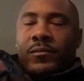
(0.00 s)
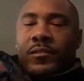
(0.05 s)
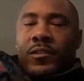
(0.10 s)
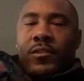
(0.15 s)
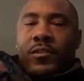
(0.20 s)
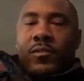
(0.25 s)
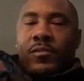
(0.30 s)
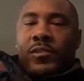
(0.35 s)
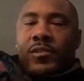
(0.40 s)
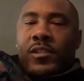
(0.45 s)

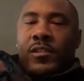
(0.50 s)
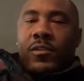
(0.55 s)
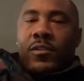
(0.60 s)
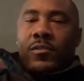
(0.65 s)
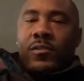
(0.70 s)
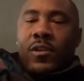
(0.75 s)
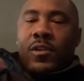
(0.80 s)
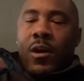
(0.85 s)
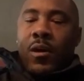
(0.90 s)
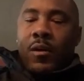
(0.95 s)
You don't see no
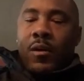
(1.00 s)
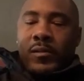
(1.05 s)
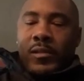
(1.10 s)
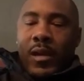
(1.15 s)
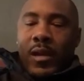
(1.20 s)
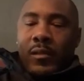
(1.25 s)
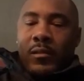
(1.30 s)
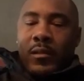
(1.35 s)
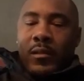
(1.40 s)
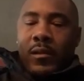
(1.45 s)
dogs
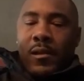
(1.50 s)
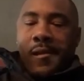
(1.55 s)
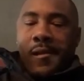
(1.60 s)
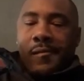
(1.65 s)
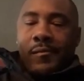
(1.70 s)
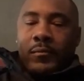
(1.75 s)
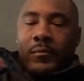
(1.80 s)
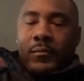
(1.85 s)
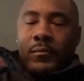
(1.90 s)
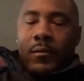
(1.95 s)
out there.
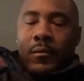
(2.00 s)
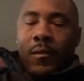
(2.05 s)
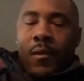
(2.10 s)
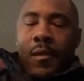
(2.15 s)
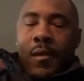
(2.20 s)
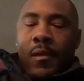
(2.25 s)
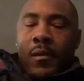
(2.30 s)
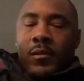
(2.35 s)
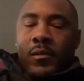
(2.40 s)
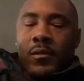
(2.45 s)

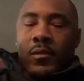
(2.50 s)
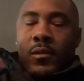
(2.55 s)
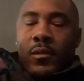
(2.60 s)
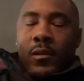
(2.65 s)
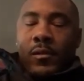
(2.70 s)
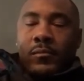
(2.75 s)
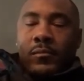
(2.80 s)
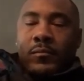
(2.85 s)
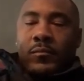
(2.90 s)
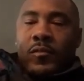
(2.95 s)

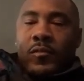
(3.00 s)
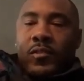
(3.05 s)
You